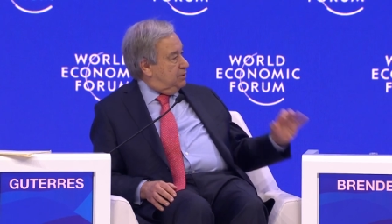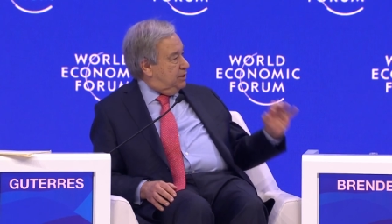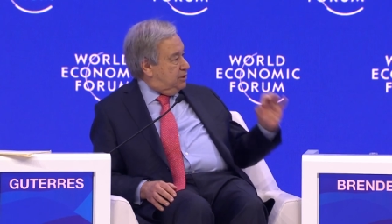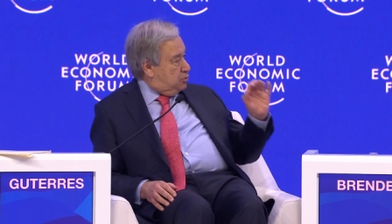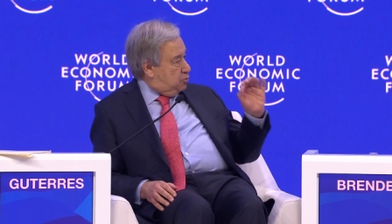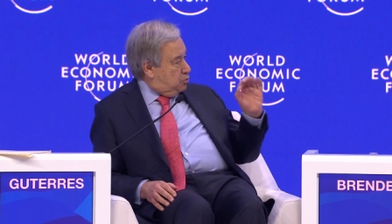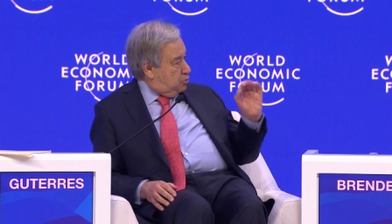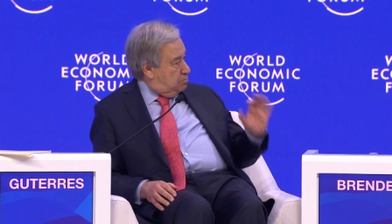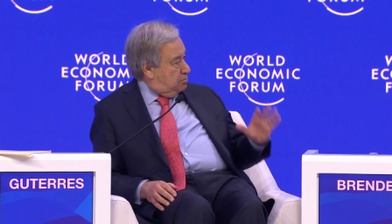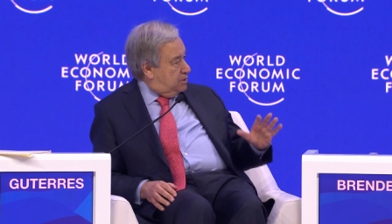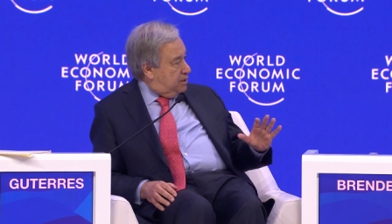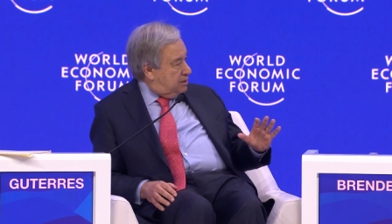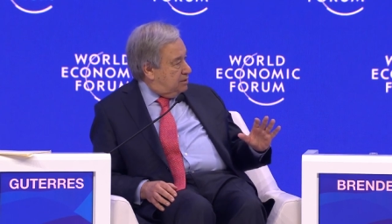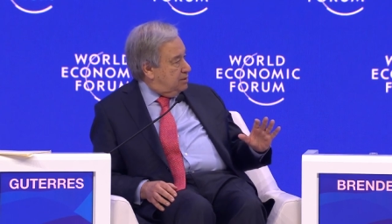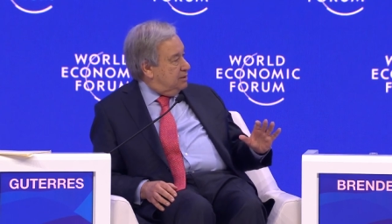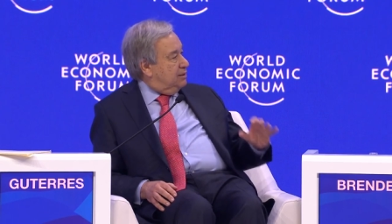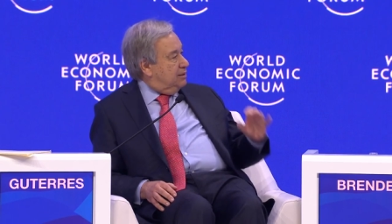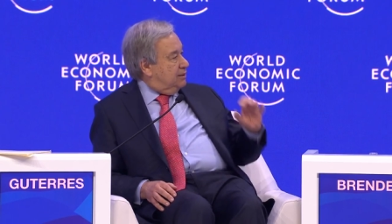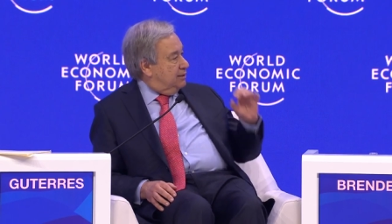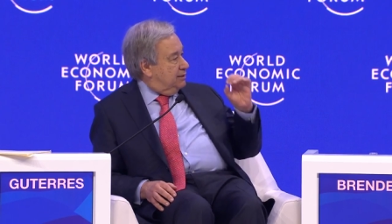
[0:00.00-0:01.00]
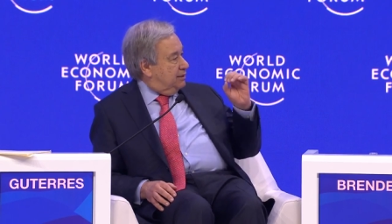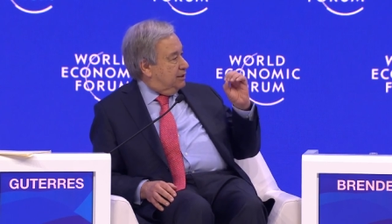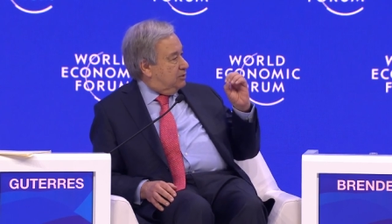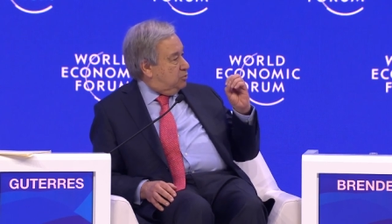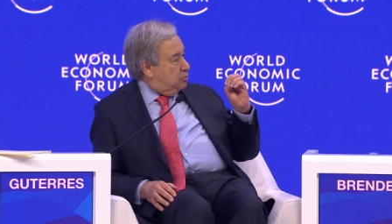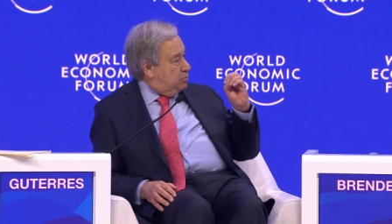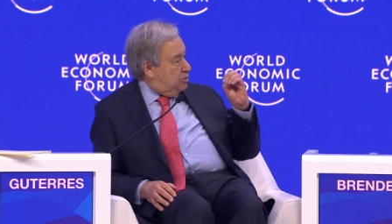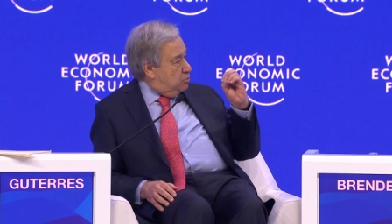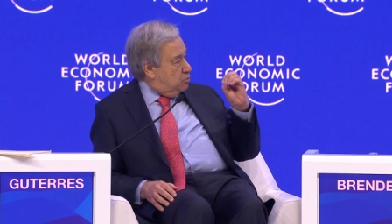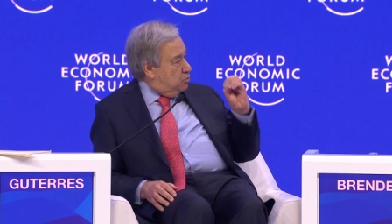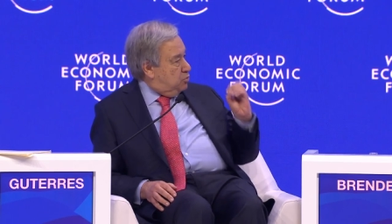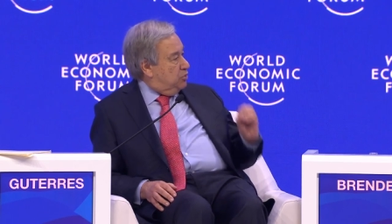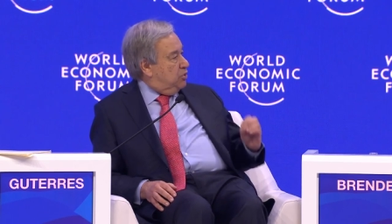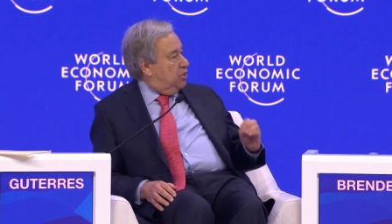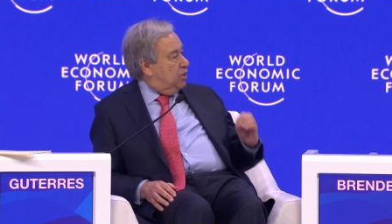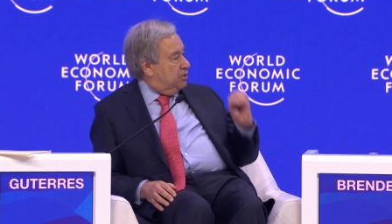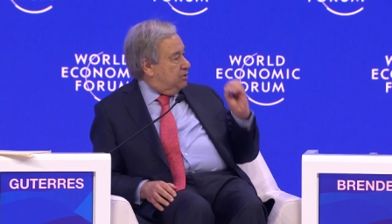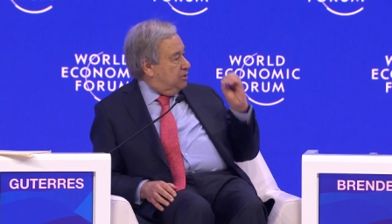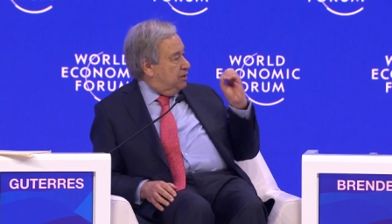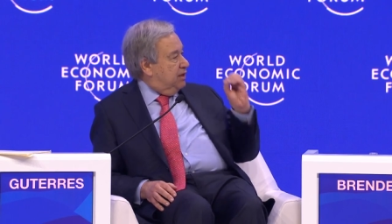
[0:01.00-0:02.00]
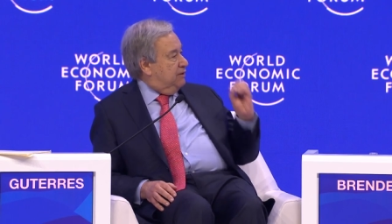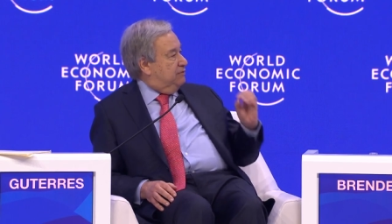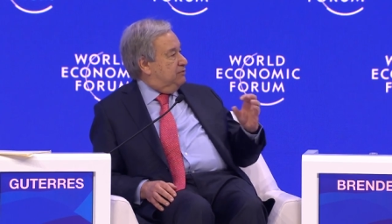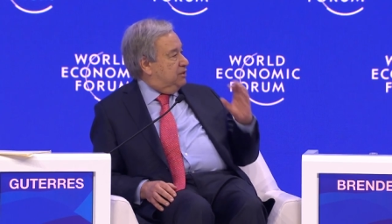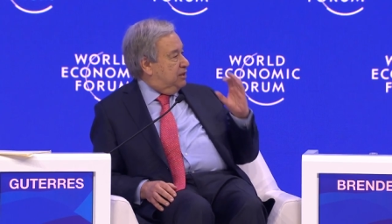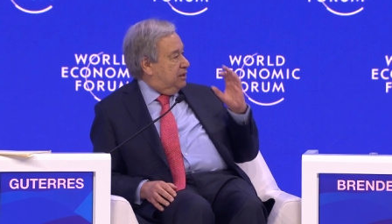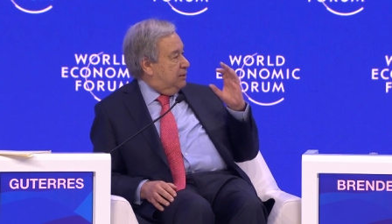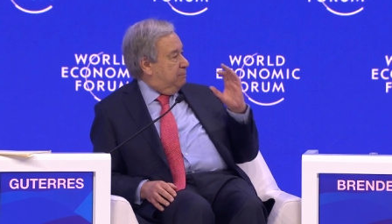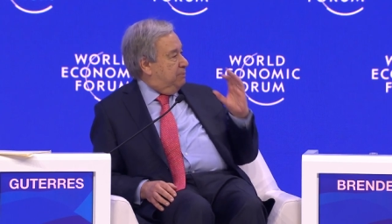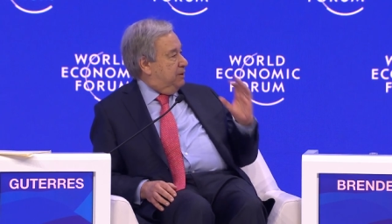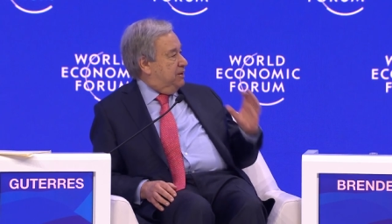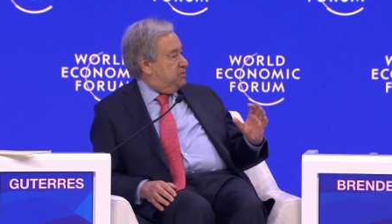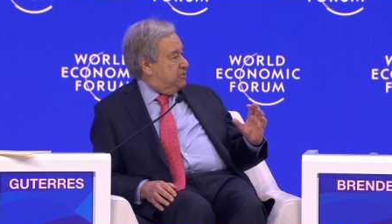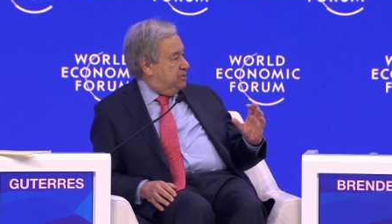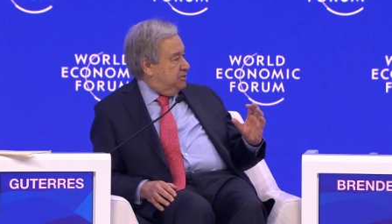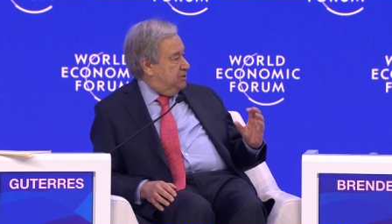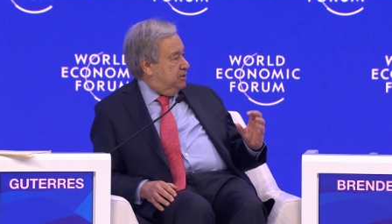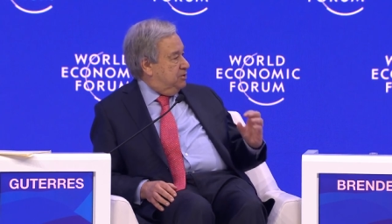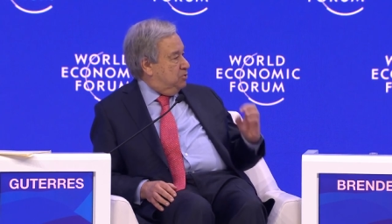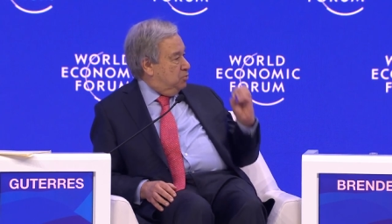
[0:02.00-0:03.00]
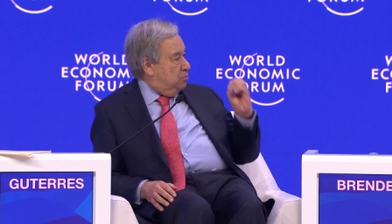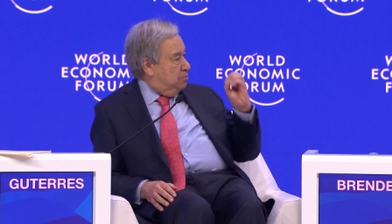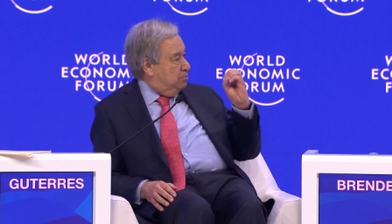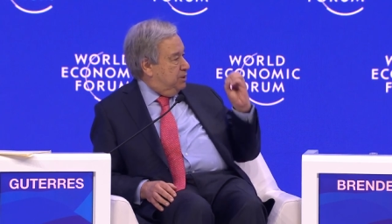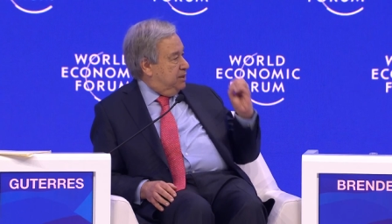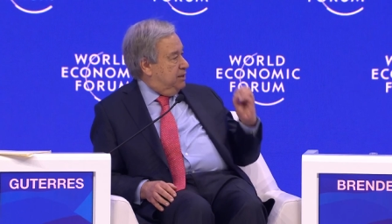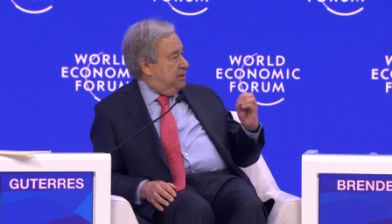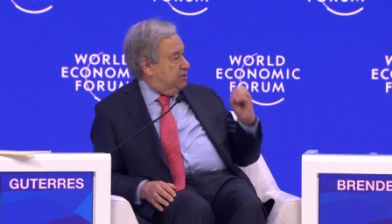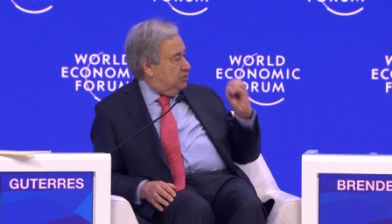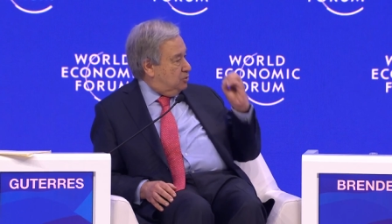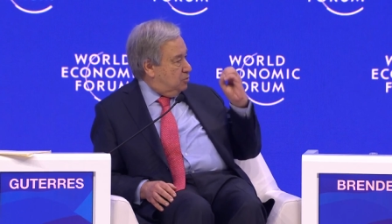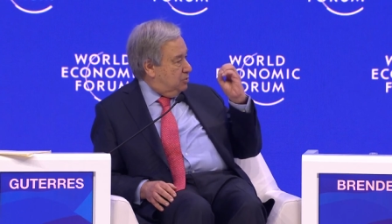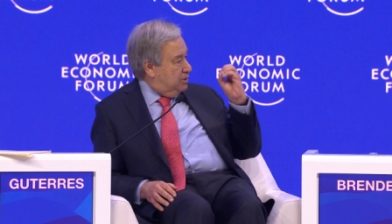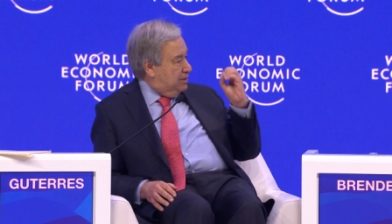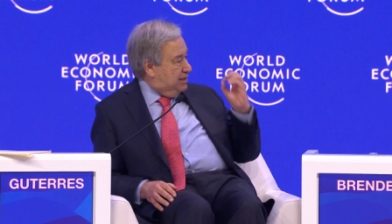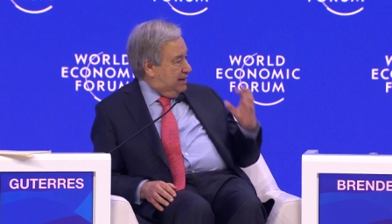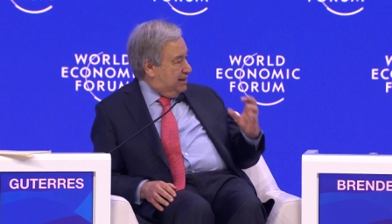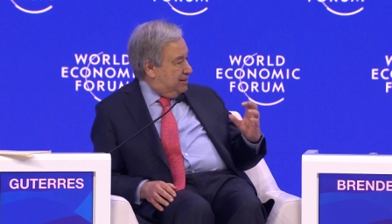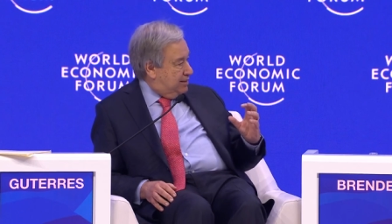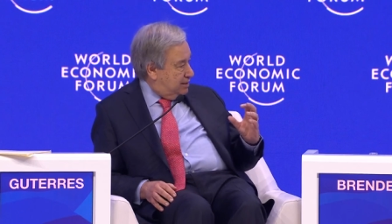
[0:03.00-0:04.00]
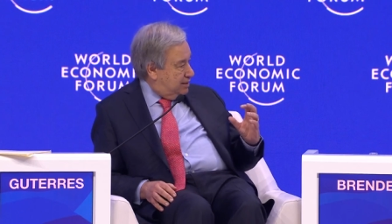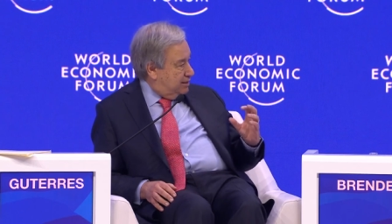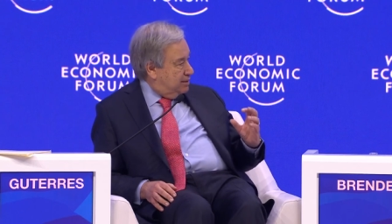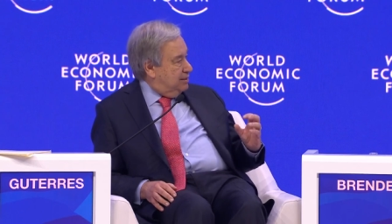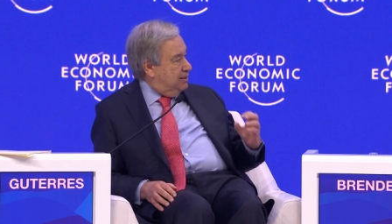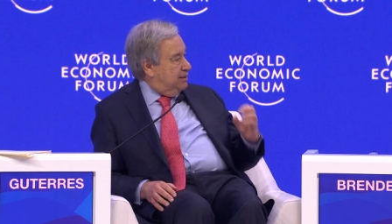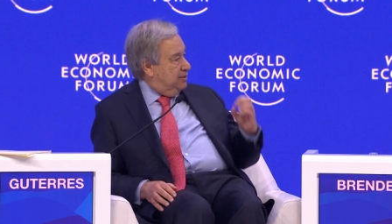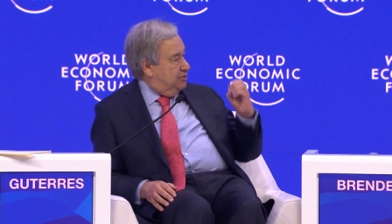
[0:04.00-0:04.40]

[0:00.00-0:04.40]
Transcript: It would mean that we would not have the capacity to bring together